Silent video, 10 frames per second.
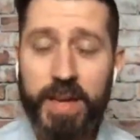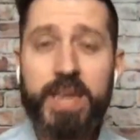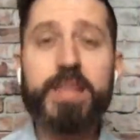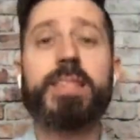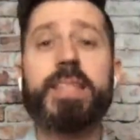
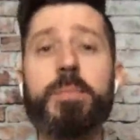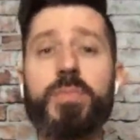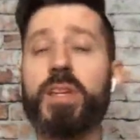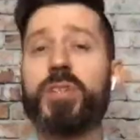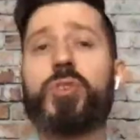And the same
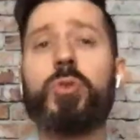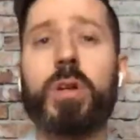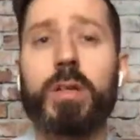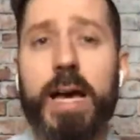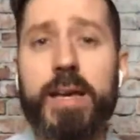thing is true in
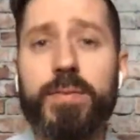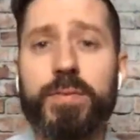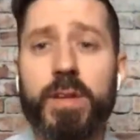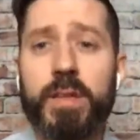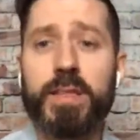our
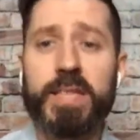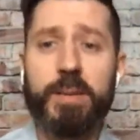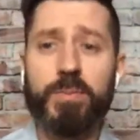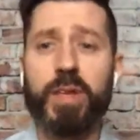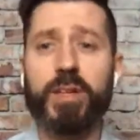life. The
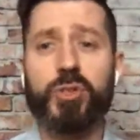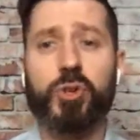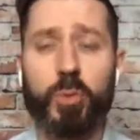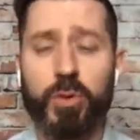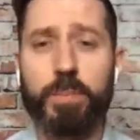same thing is
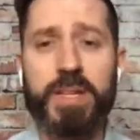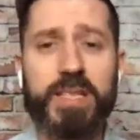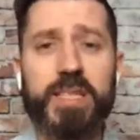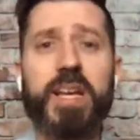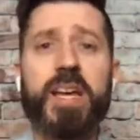true with our
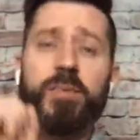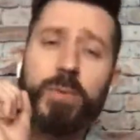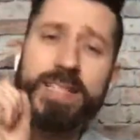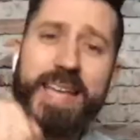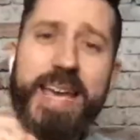business. If
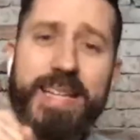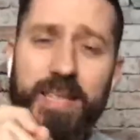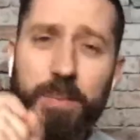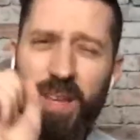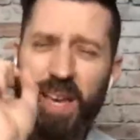we take
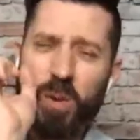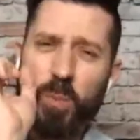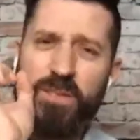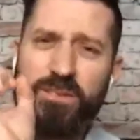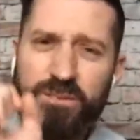something and
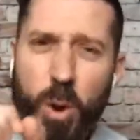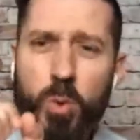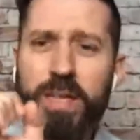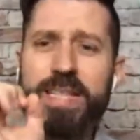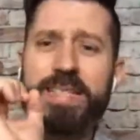we
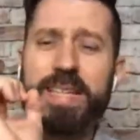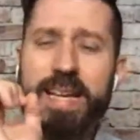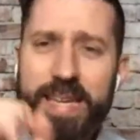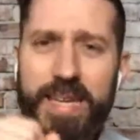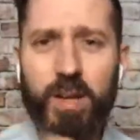focus
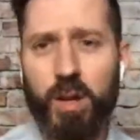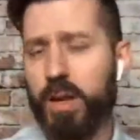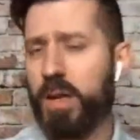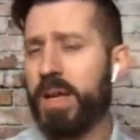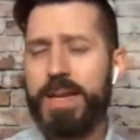in on
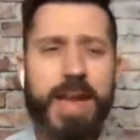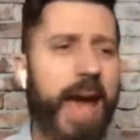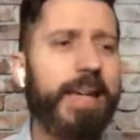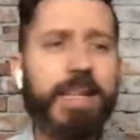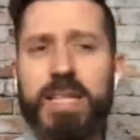it,
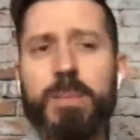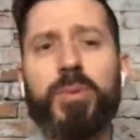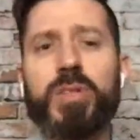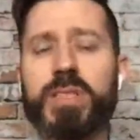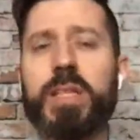
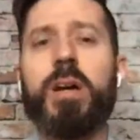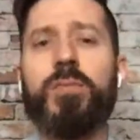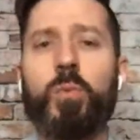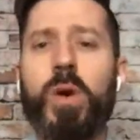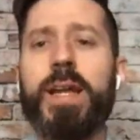90%
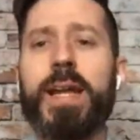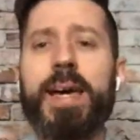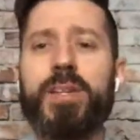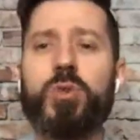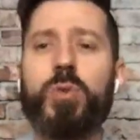of what
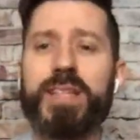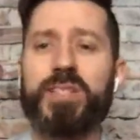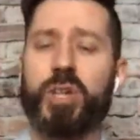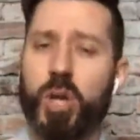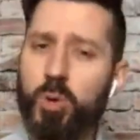I do as
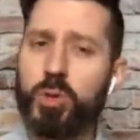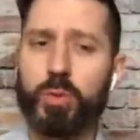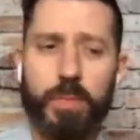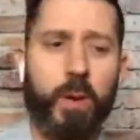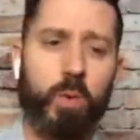a coach
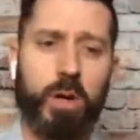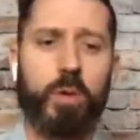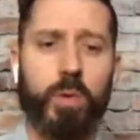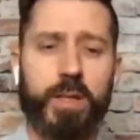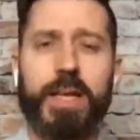with my
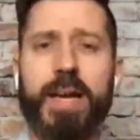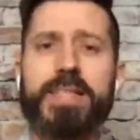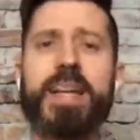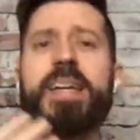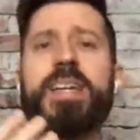one-on-one
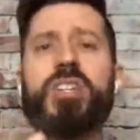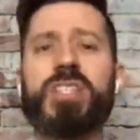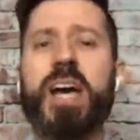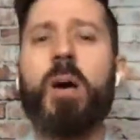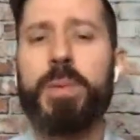clients is just
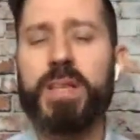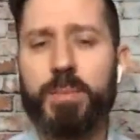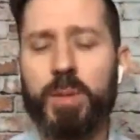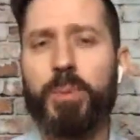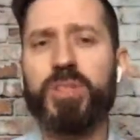helping them
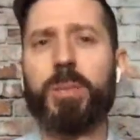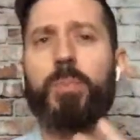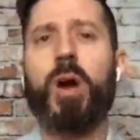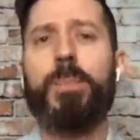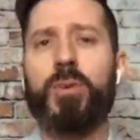to put the
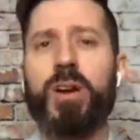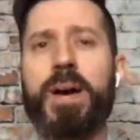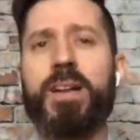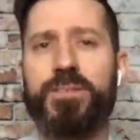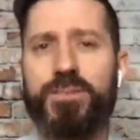proper
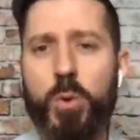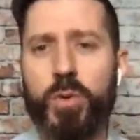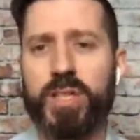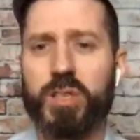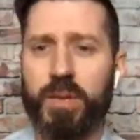amount of
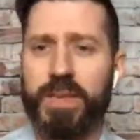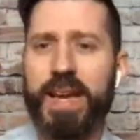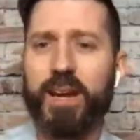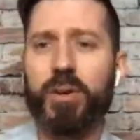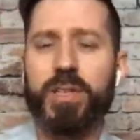focus on the
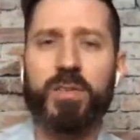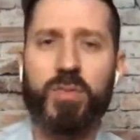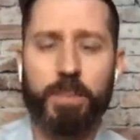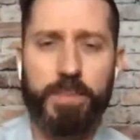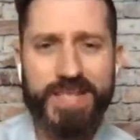areas of
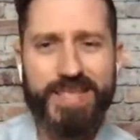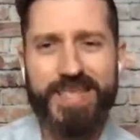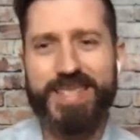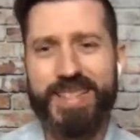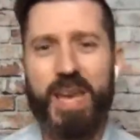their
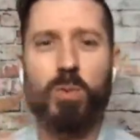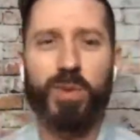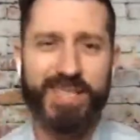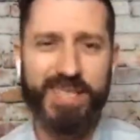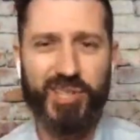business that they
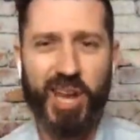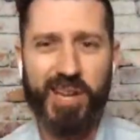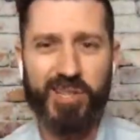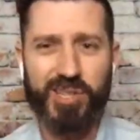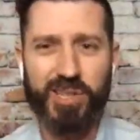want to see
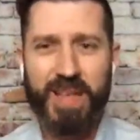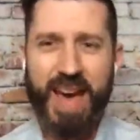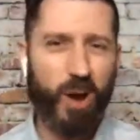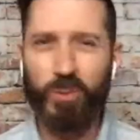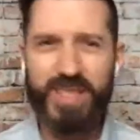changed.
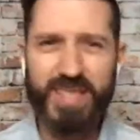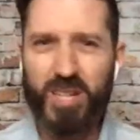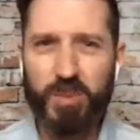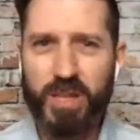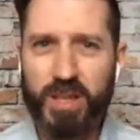I don't really
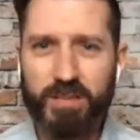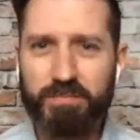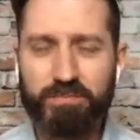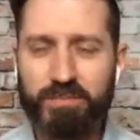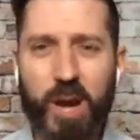teach them anything.
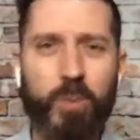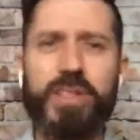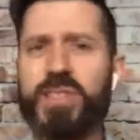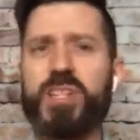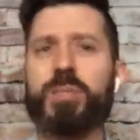I don't
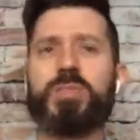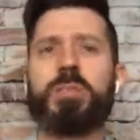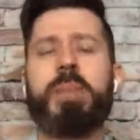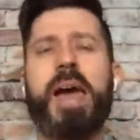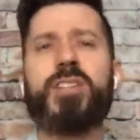really teach them
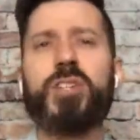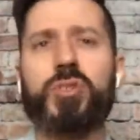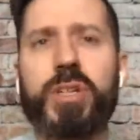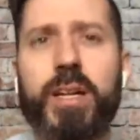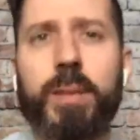some magic
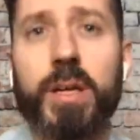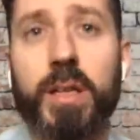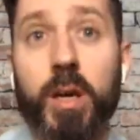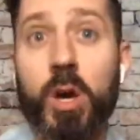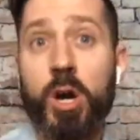trick. I'm not
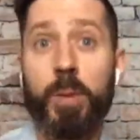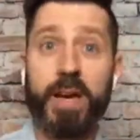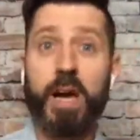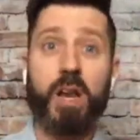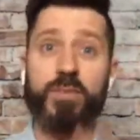like, oh my
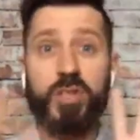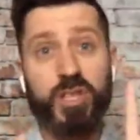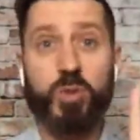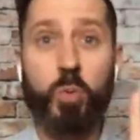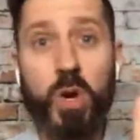God, if you did
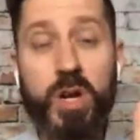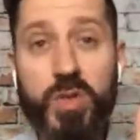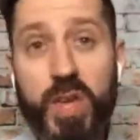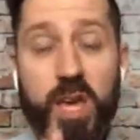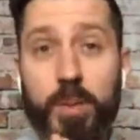this one
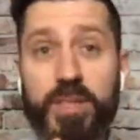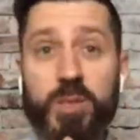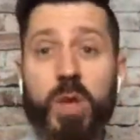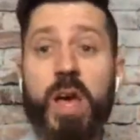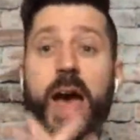thing in your
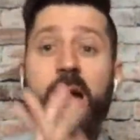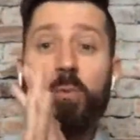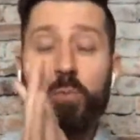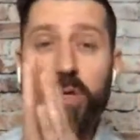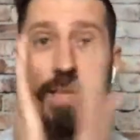business, I
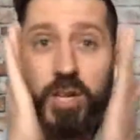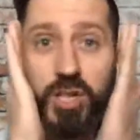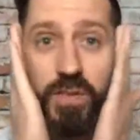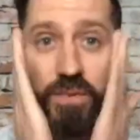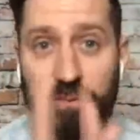really
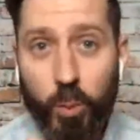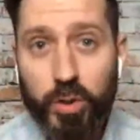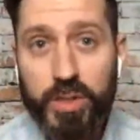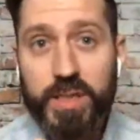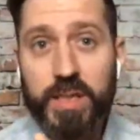just
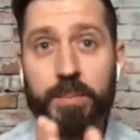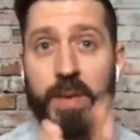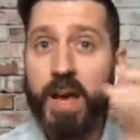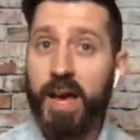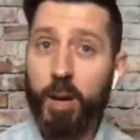force them.
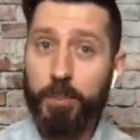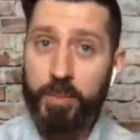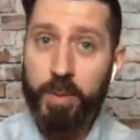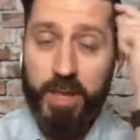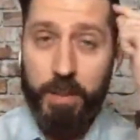I help them
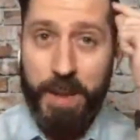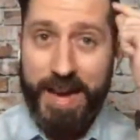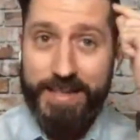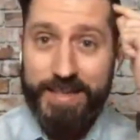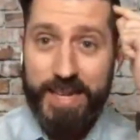to make the
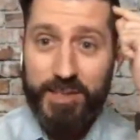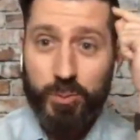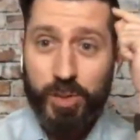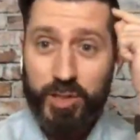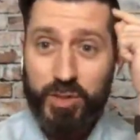mindset
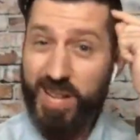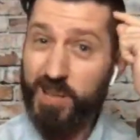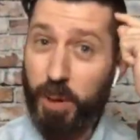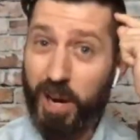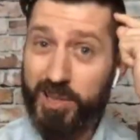switch that
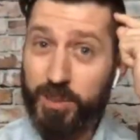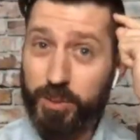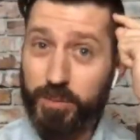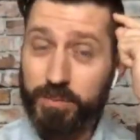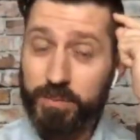it's
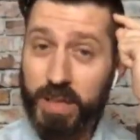possible.